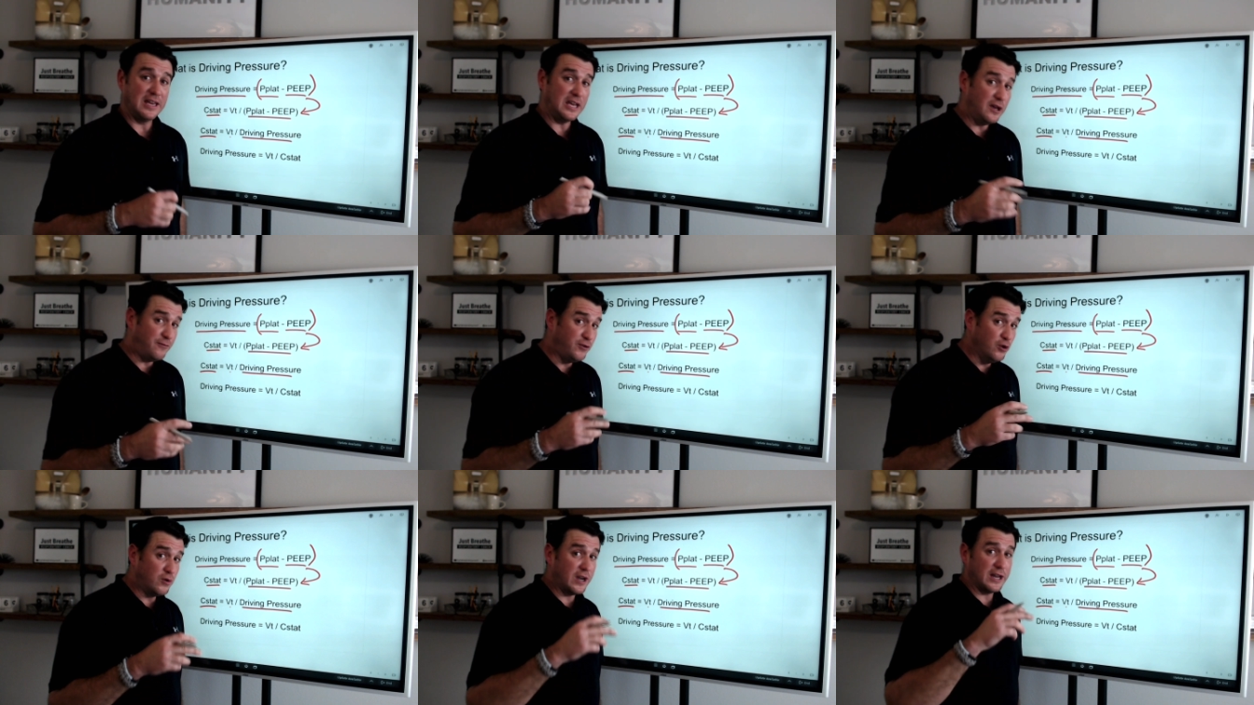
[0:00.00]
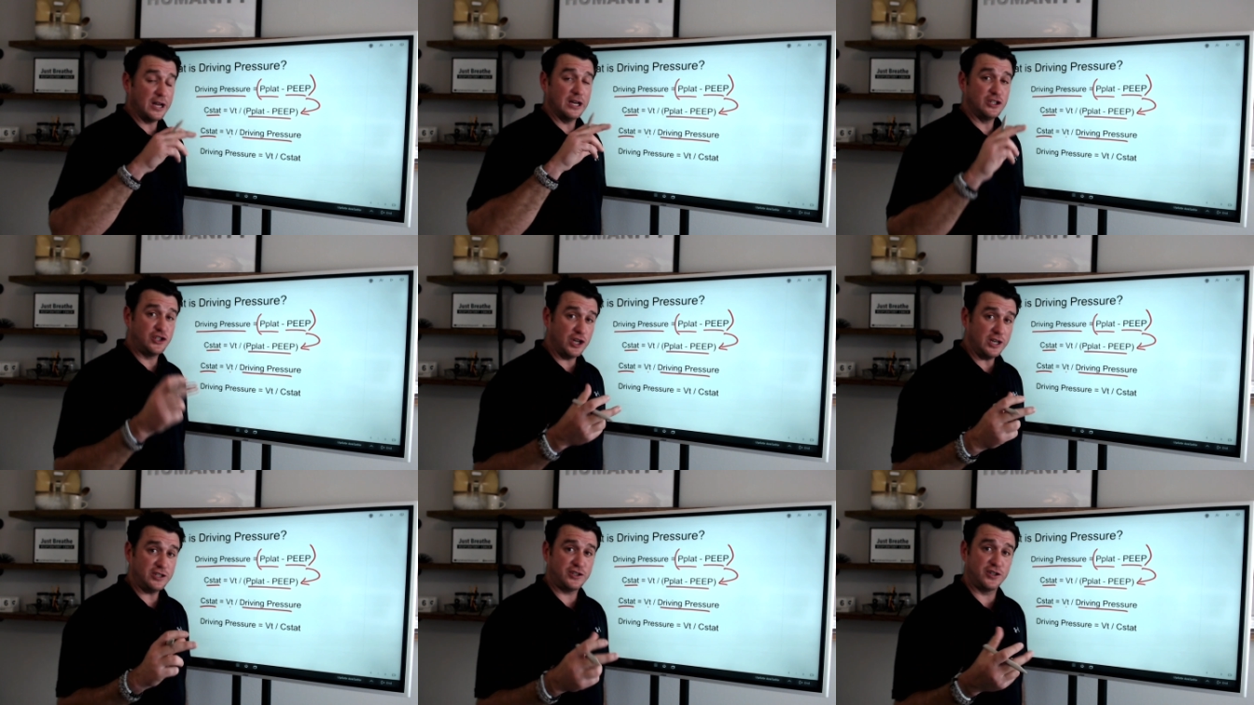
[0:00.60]
If you can
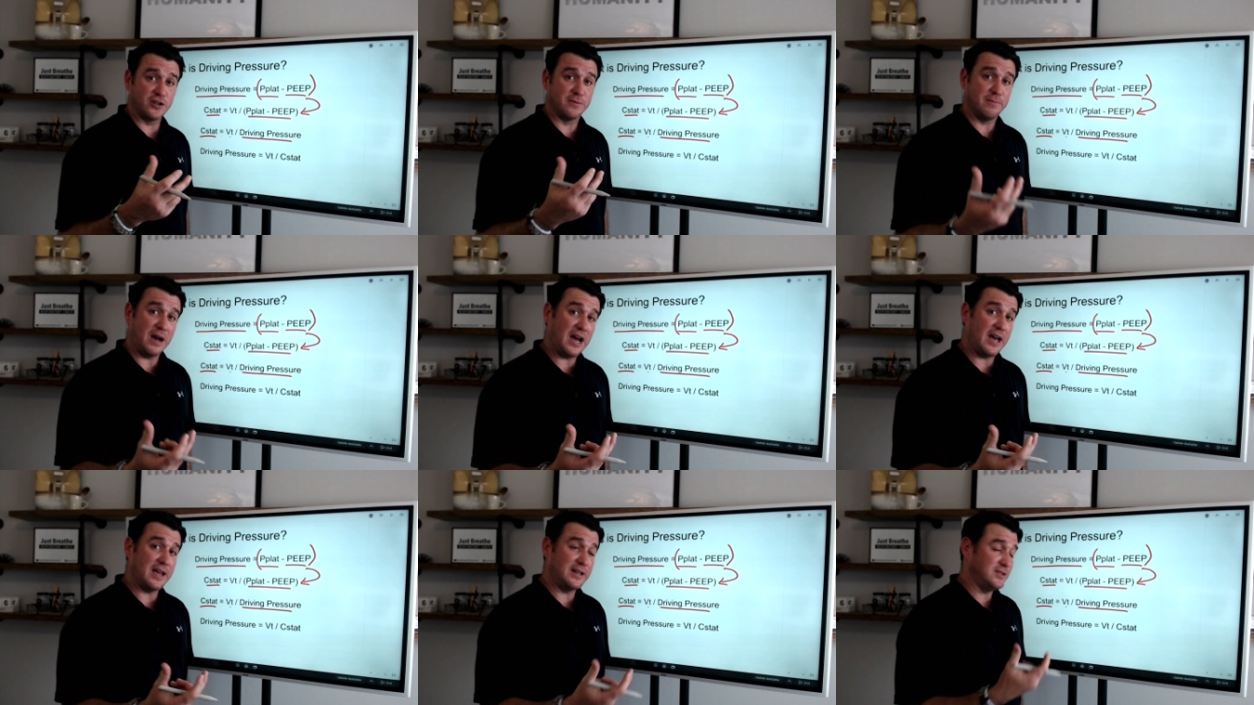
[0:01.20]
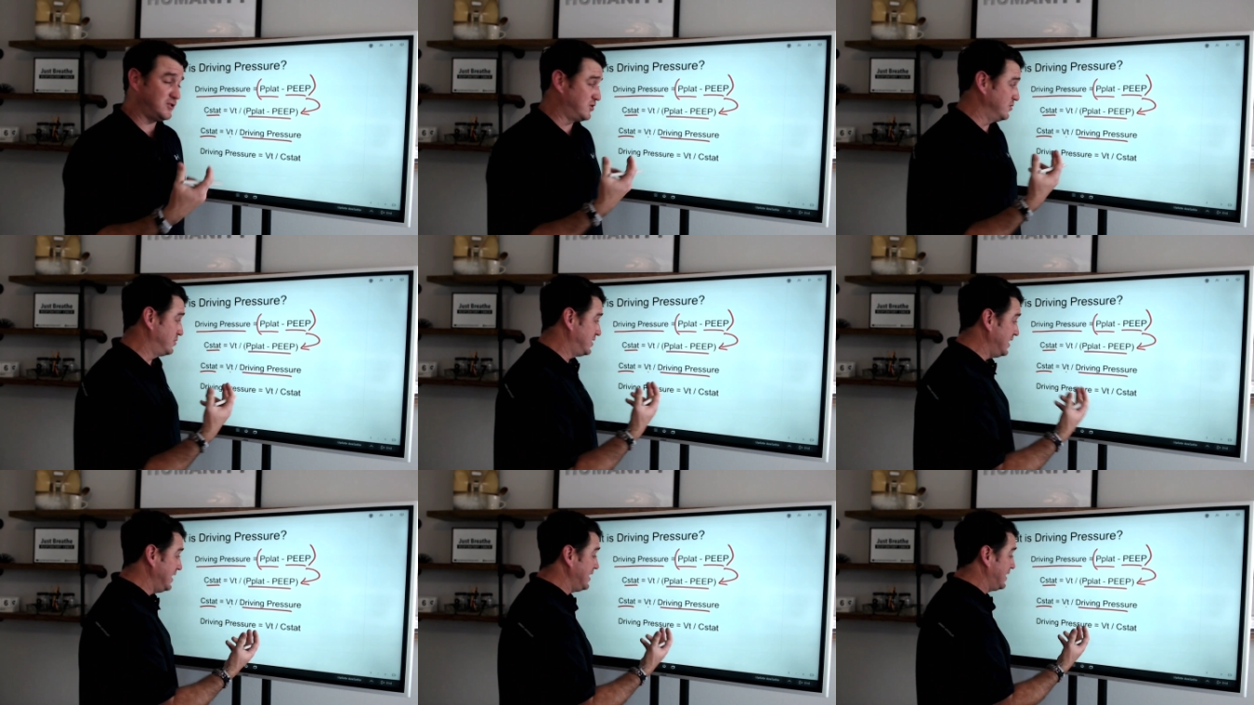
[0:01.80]
adjust your mind to
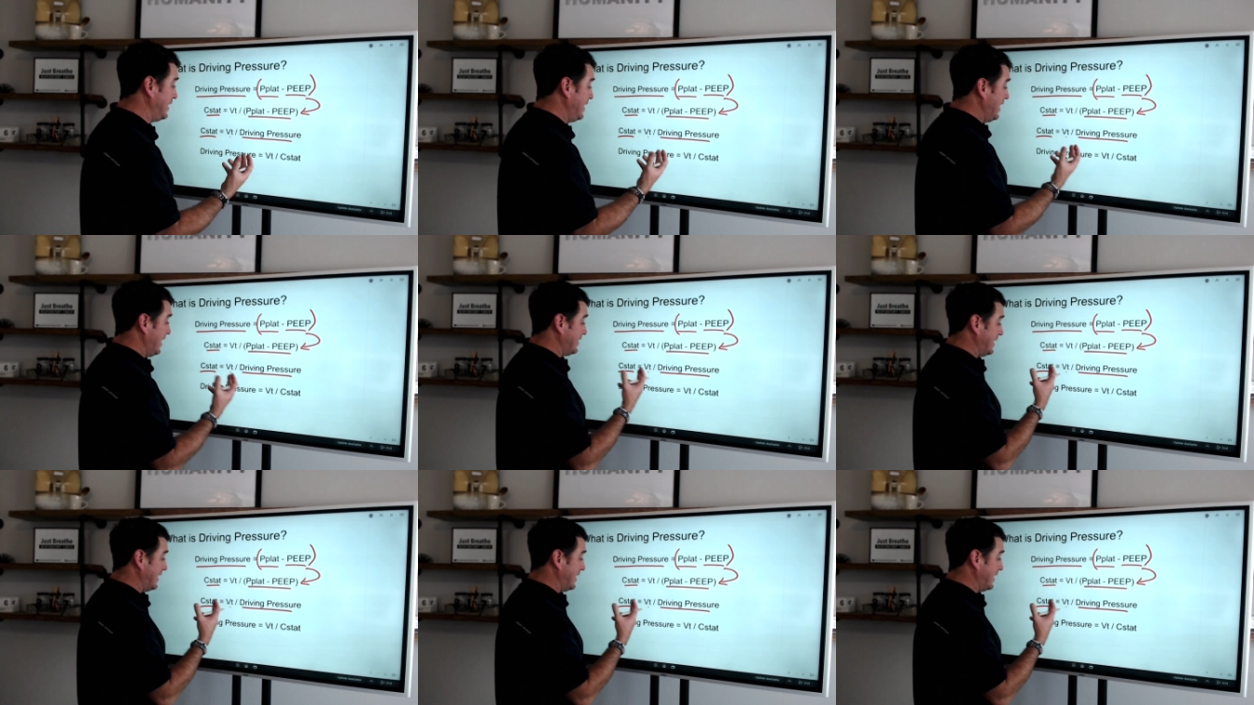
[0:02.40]
think